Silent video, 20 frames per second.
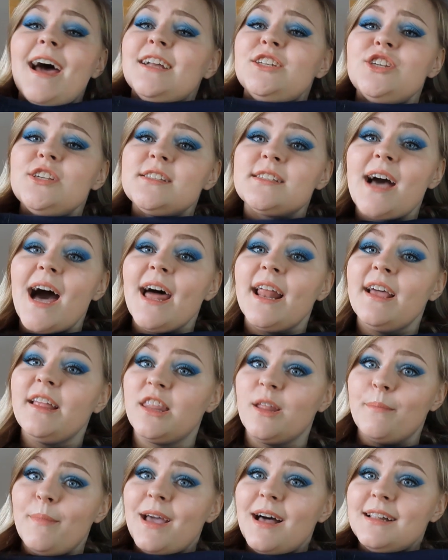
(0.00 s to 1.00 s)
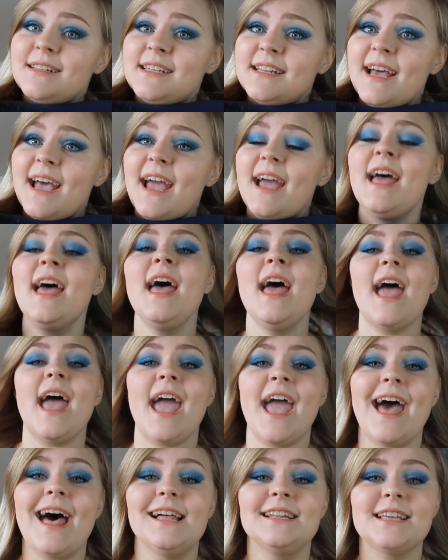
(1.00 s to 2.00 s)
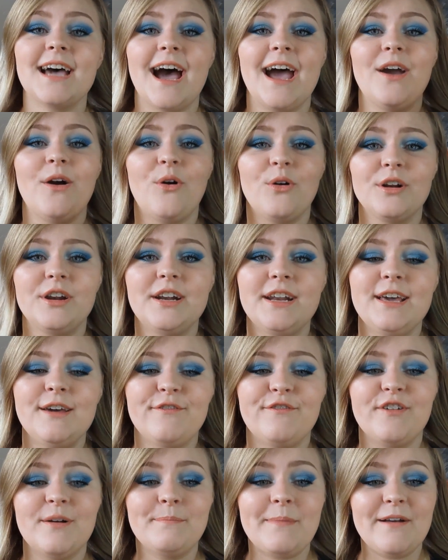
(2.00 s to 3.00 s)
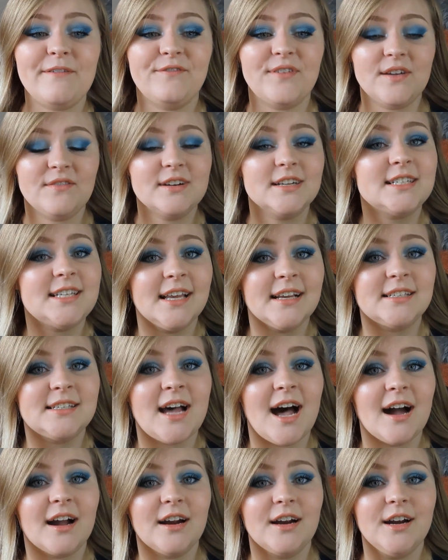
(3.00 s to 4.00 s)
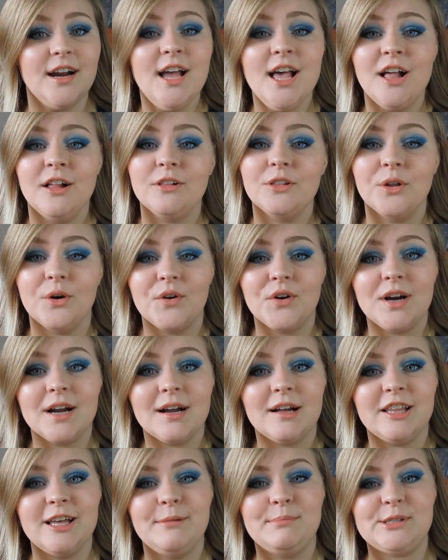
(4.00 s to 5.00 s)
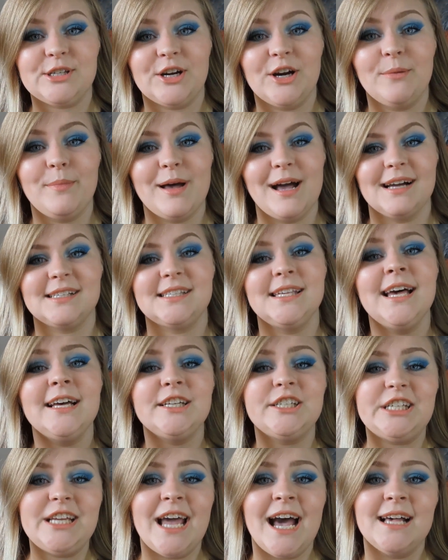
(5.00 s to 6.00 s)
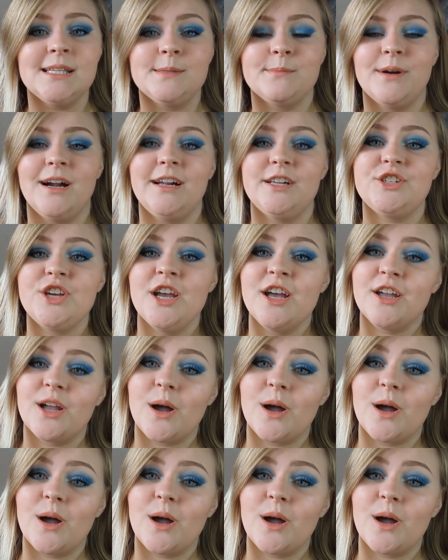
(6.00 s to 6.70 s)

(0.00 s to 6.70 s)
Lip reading: I just got it in the mail today, and I ordered it from my favorite TikToker, Lunar Eclipse Urbex. She has merch.